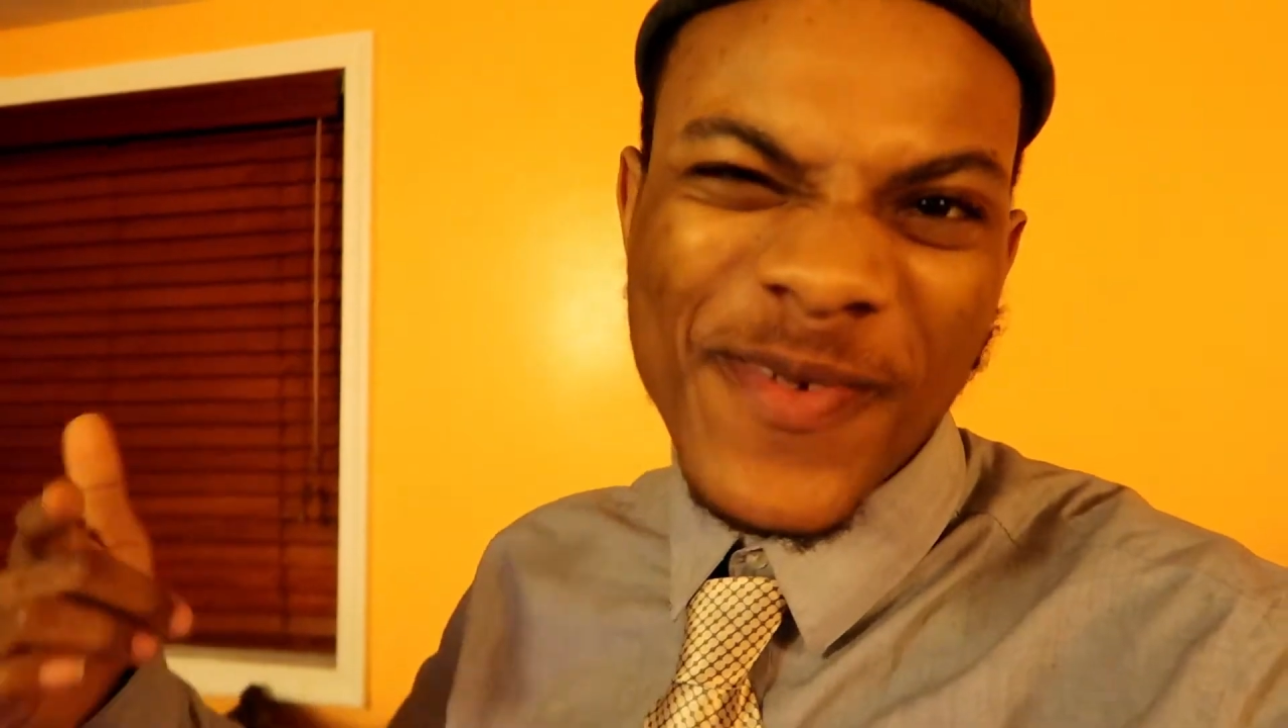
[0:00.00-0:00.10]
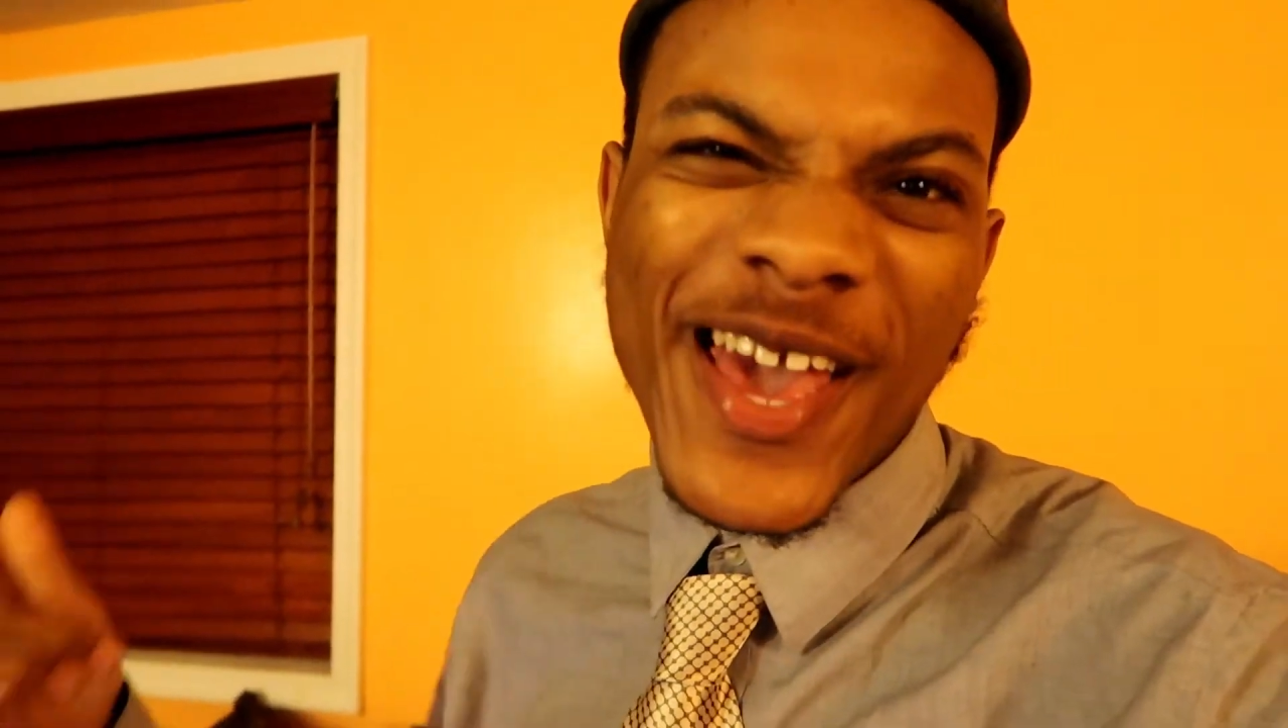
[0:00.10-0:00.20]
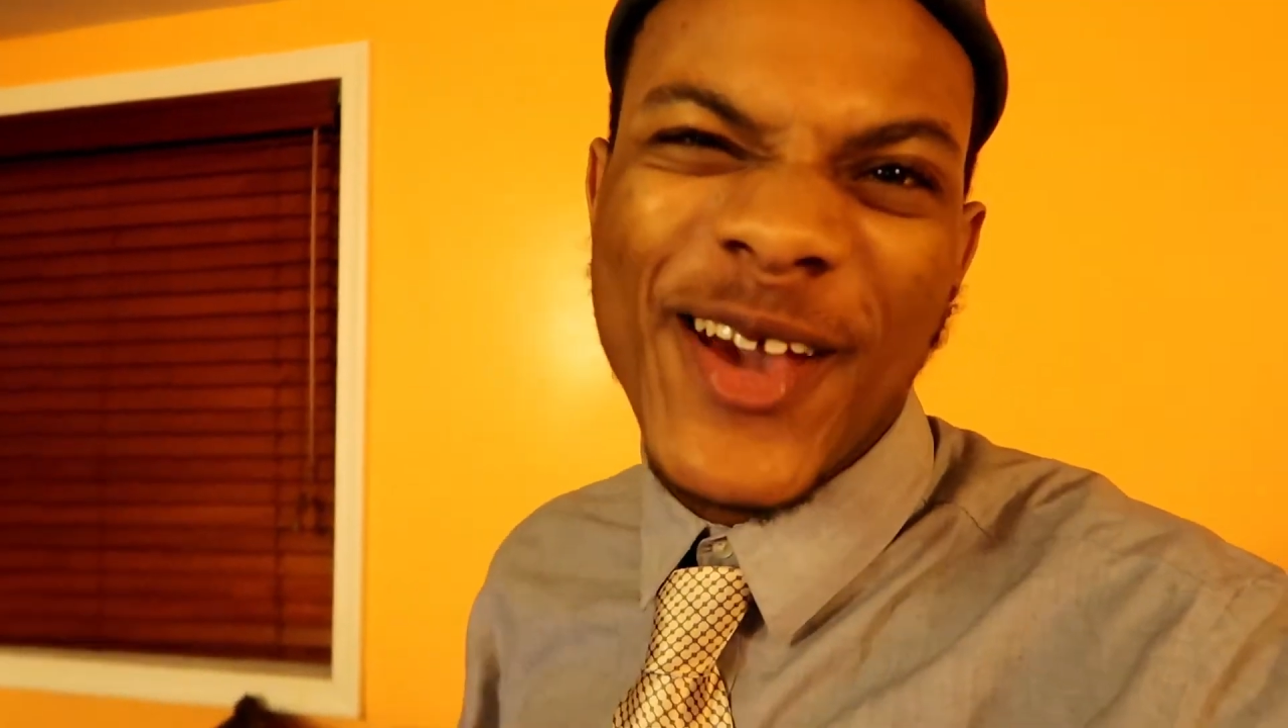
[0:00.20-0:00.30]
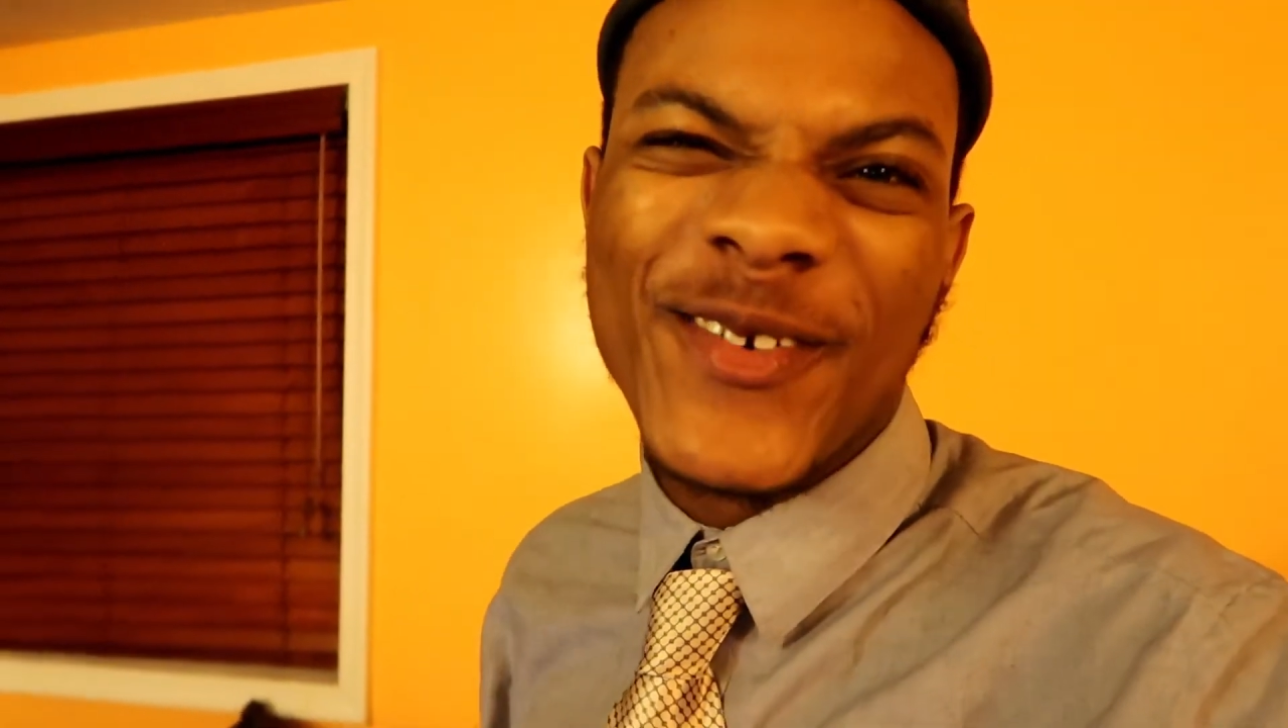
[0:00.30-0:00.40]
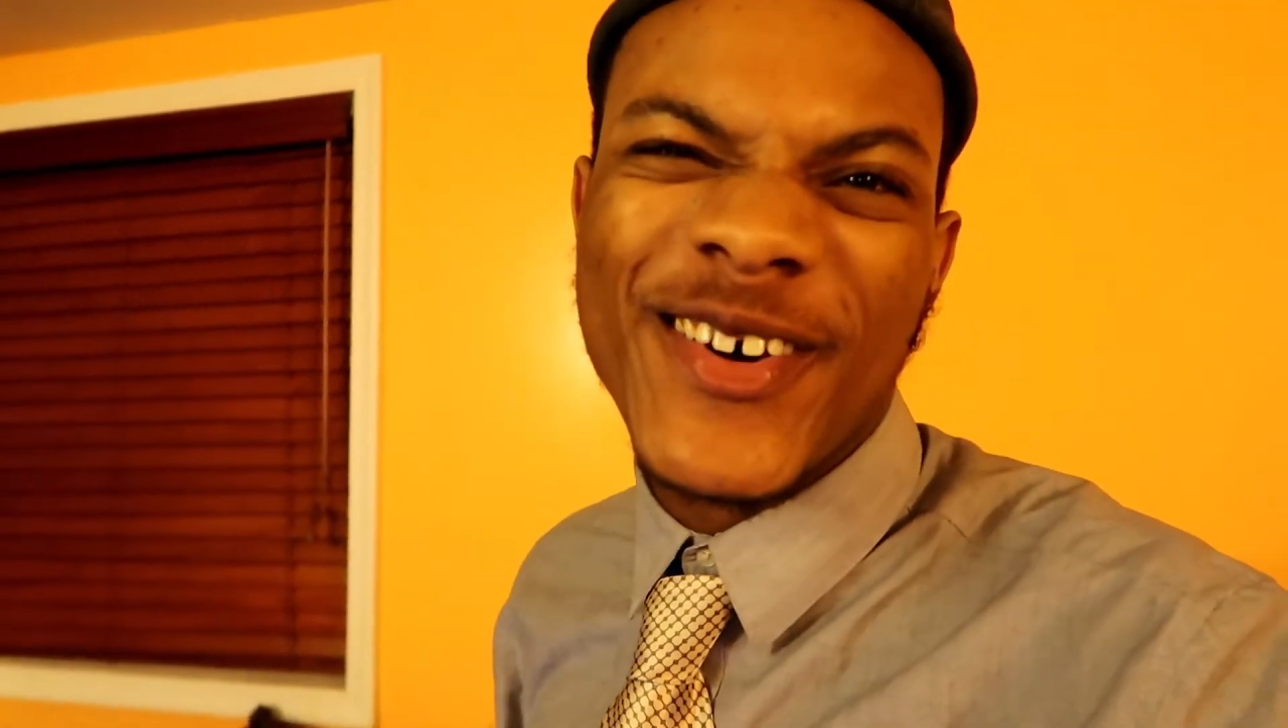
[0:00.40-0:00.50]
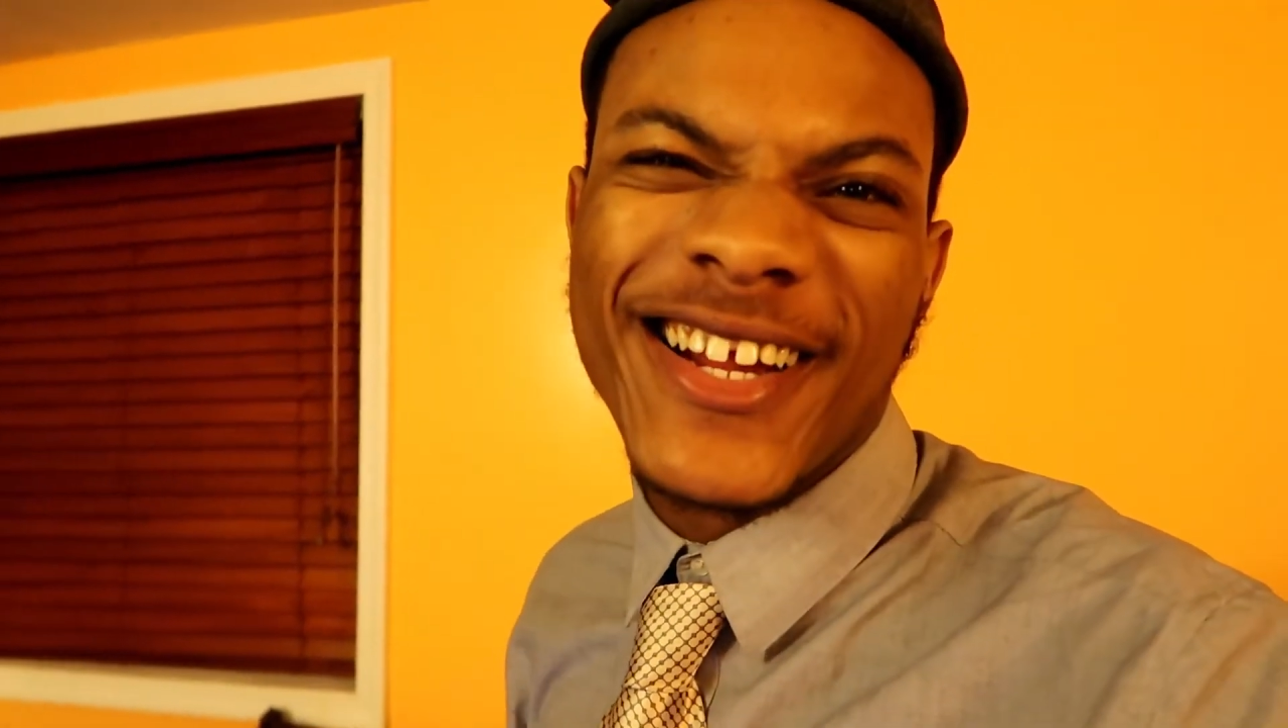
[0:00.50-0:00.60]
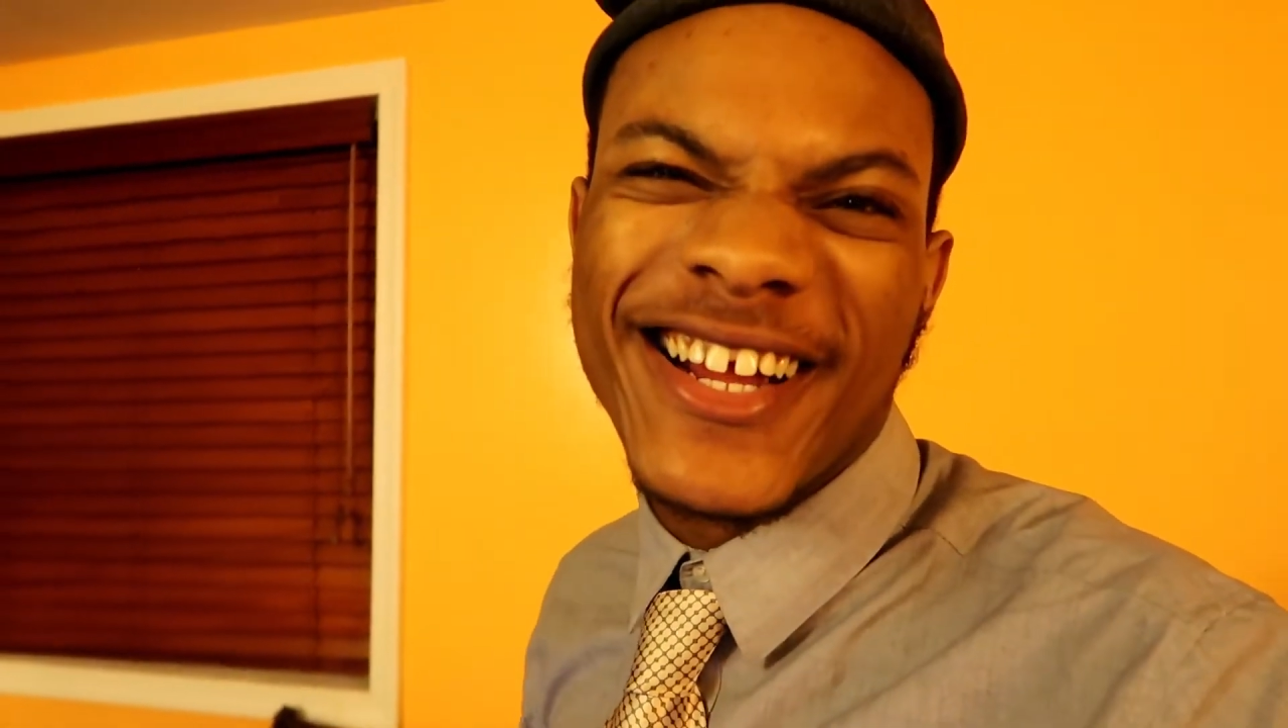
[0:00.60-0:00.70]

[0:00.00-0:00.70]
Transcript: back with